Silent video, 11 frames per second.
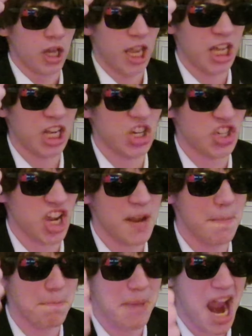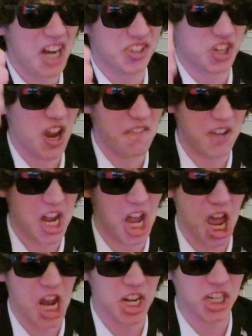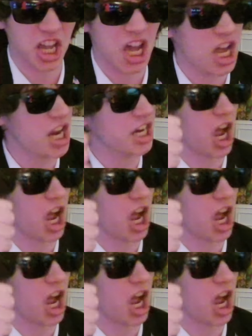It is a massive and undying,